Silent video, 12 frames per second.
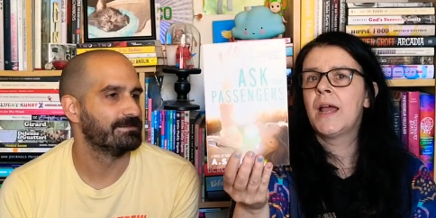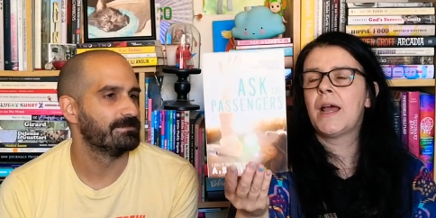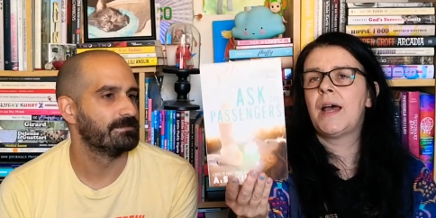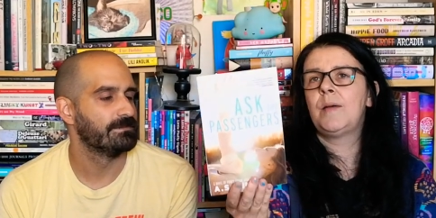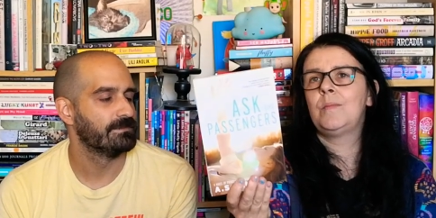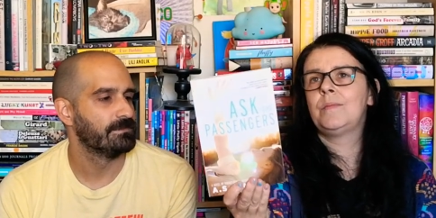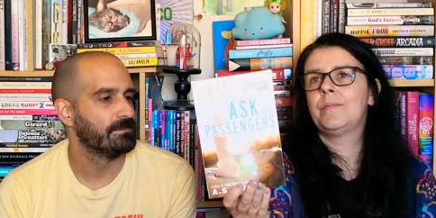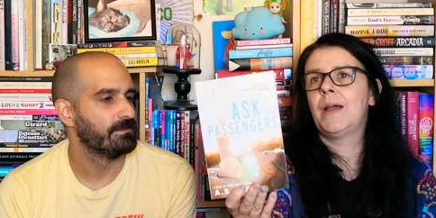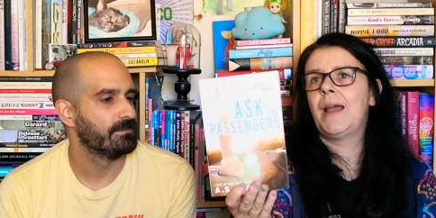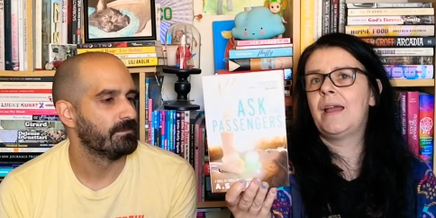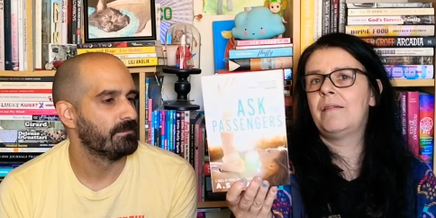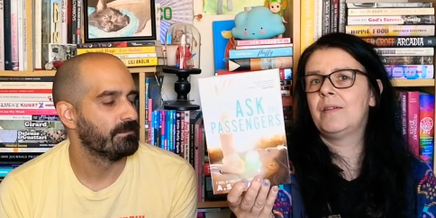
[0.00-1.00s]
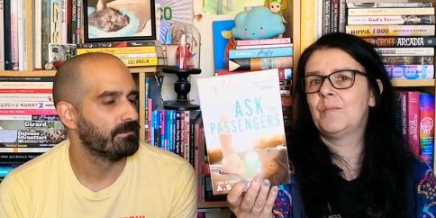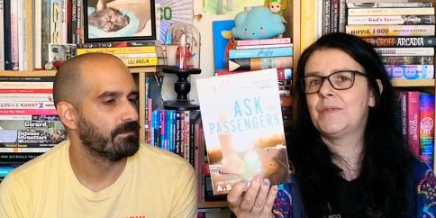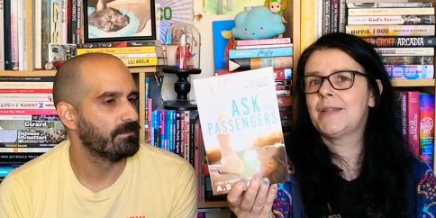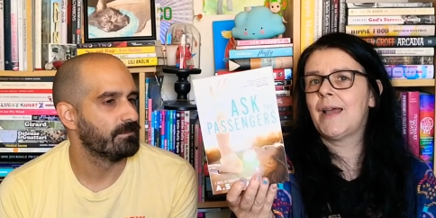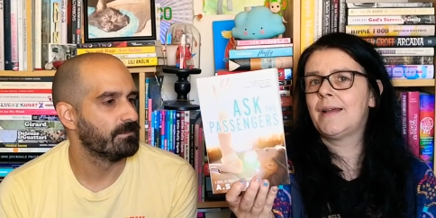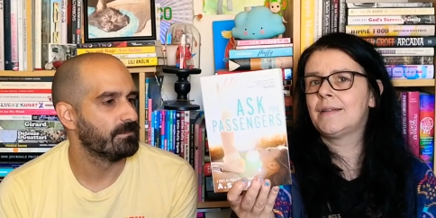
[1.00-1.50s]
Speaker 1: Um, Ariel
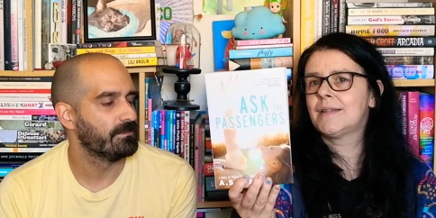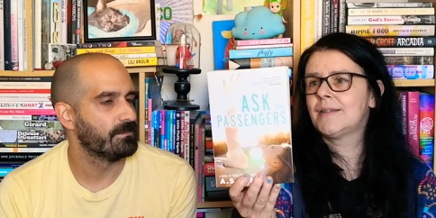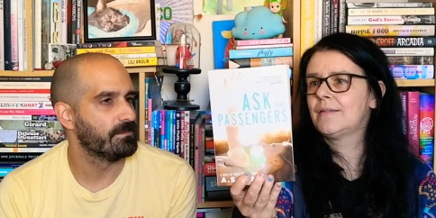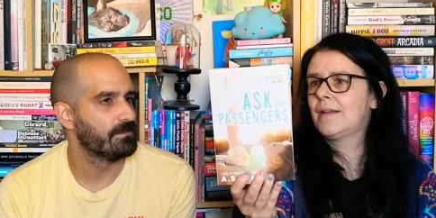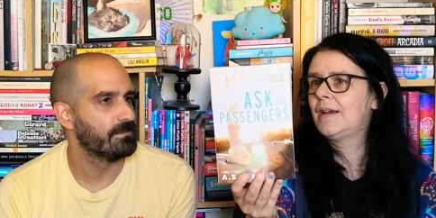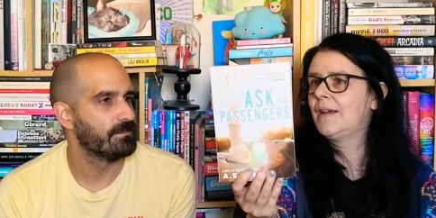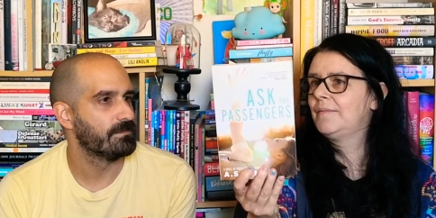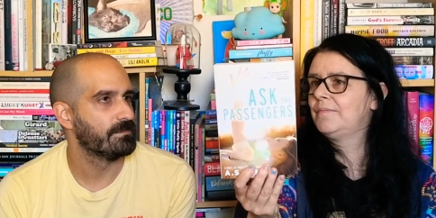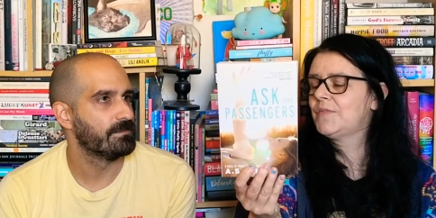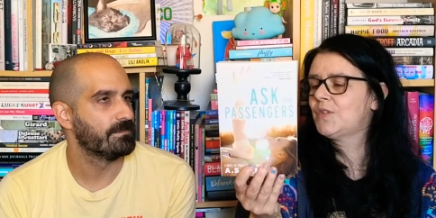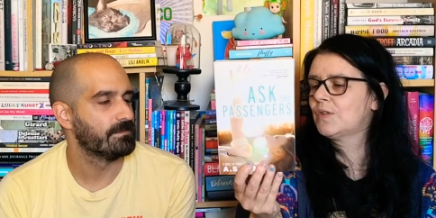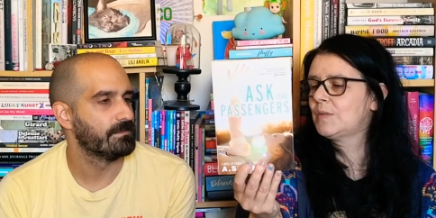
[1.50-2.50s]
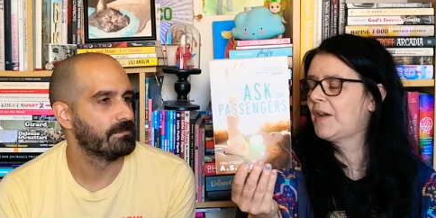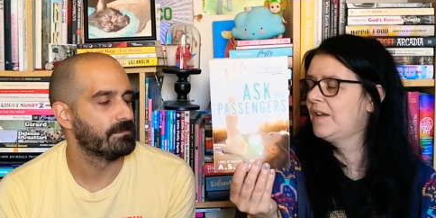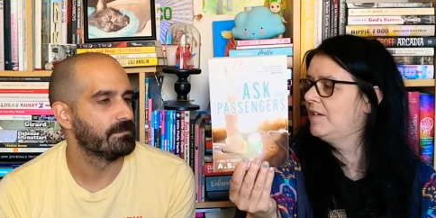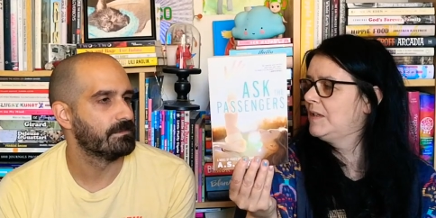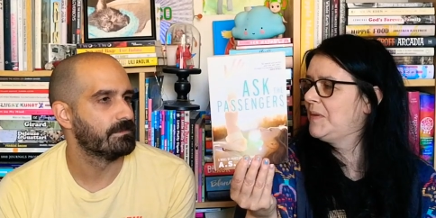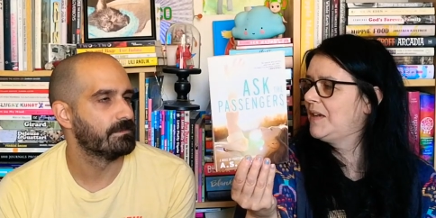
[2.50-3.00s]
Bissett um, talks about her
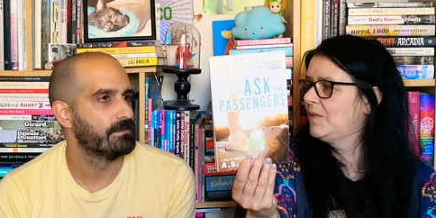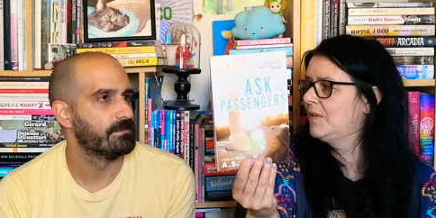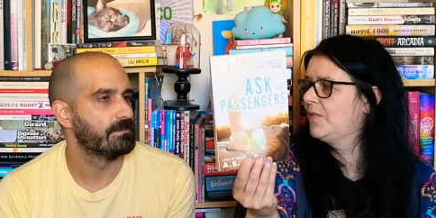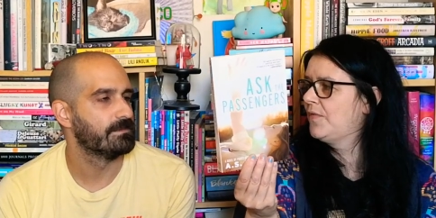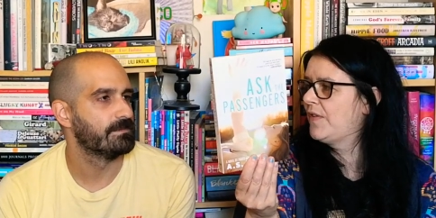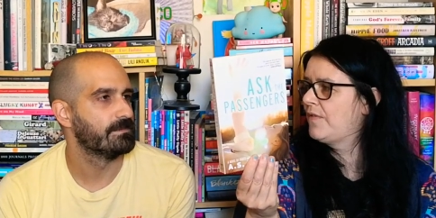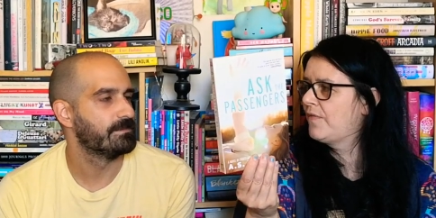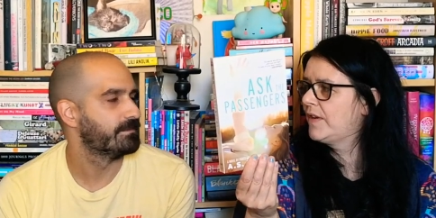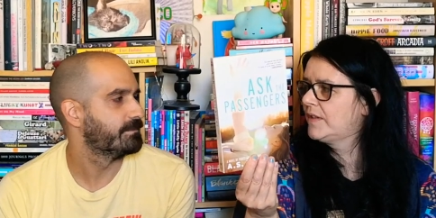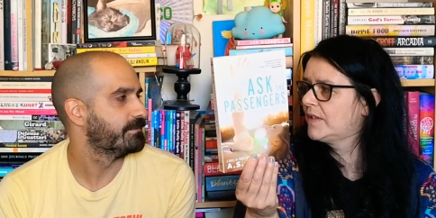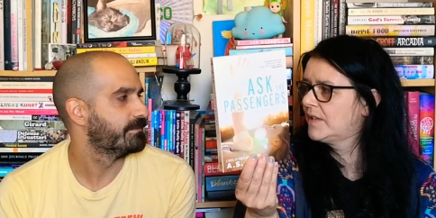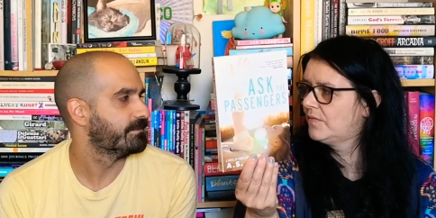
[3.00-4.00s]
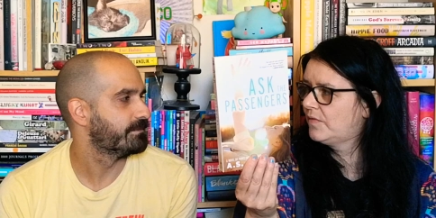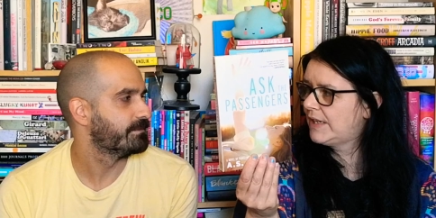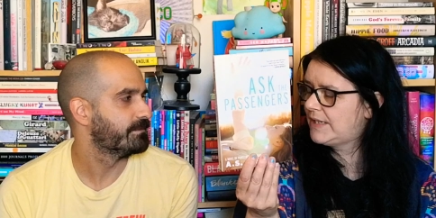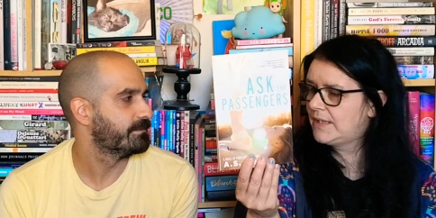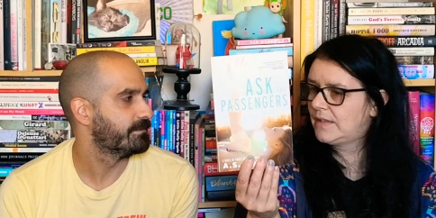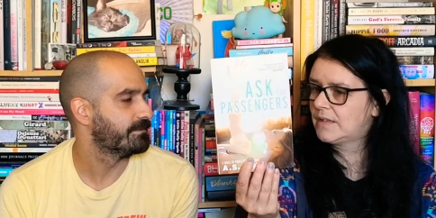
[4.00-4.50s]
as being one of her favourite
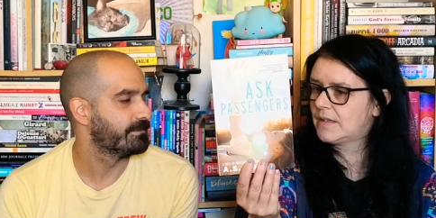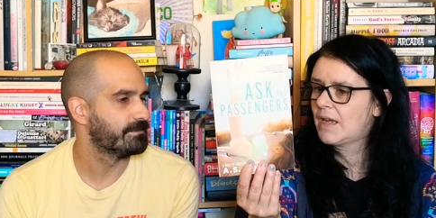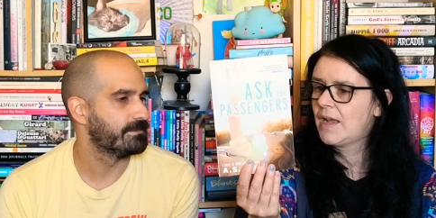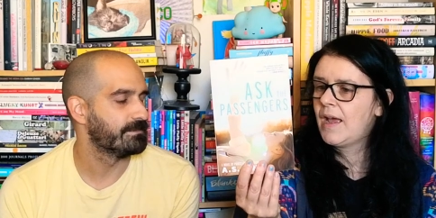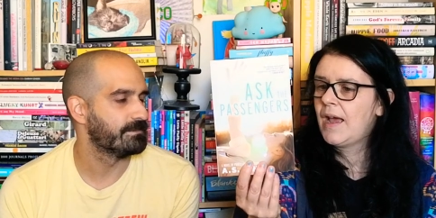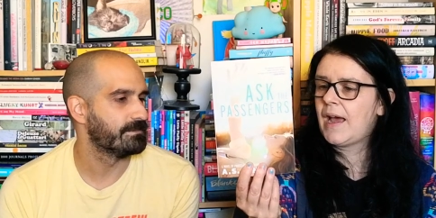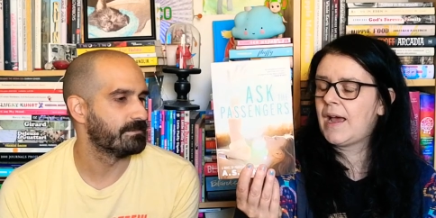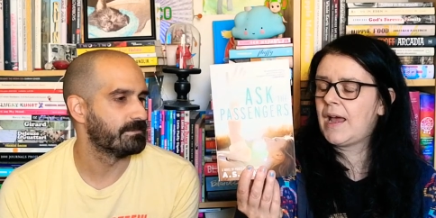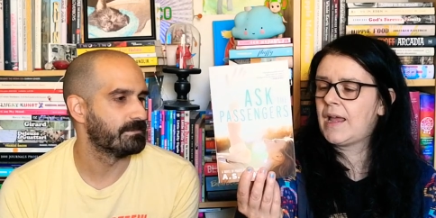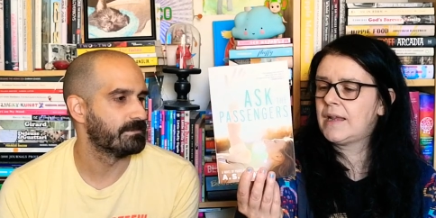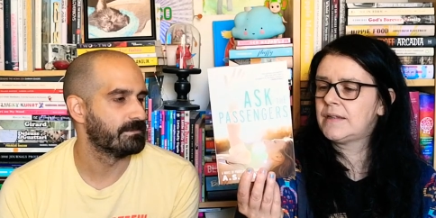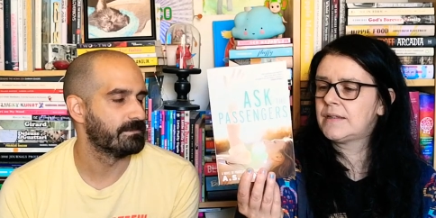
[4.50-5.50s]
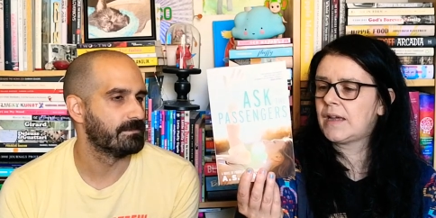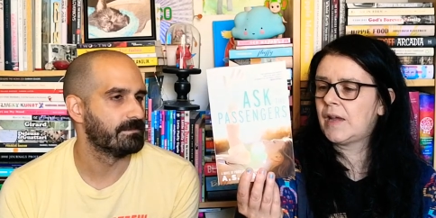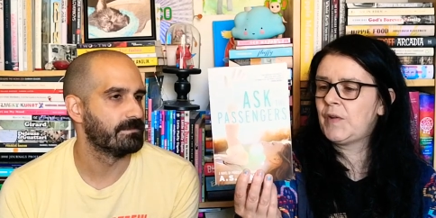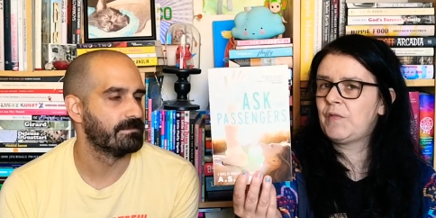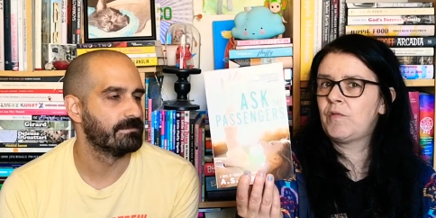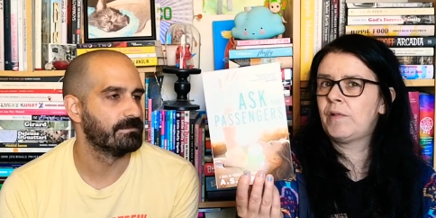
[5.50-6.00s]
writers, and I've
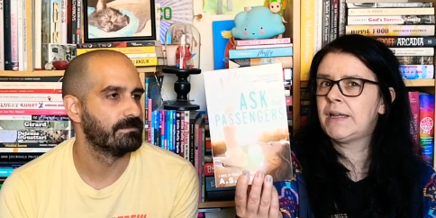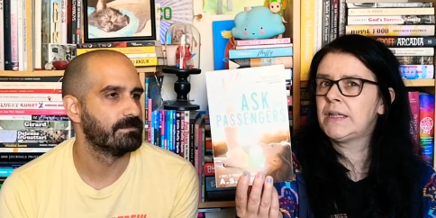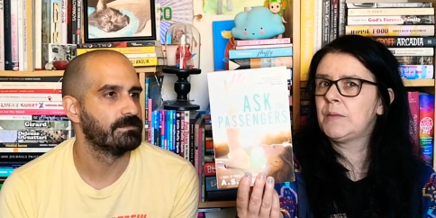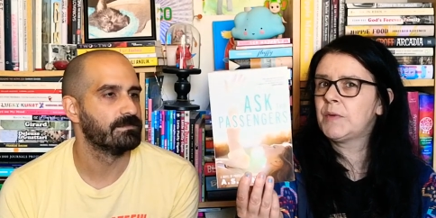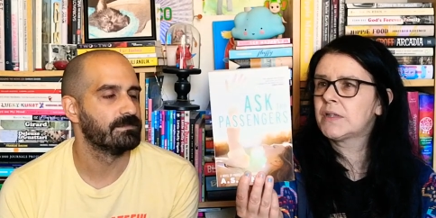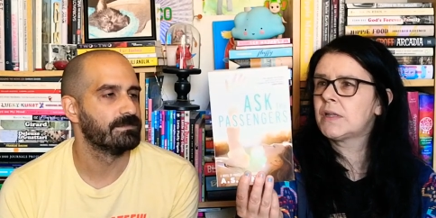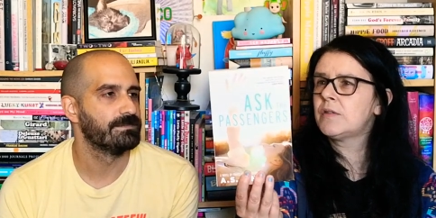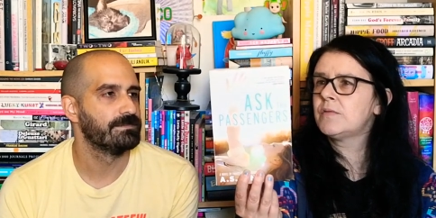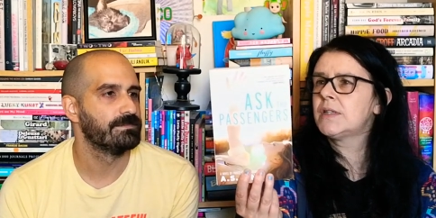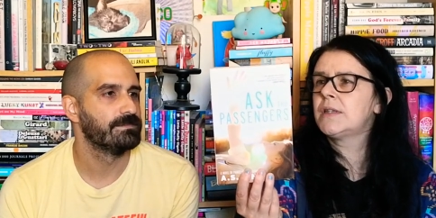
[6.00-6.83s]
never read any because I don't.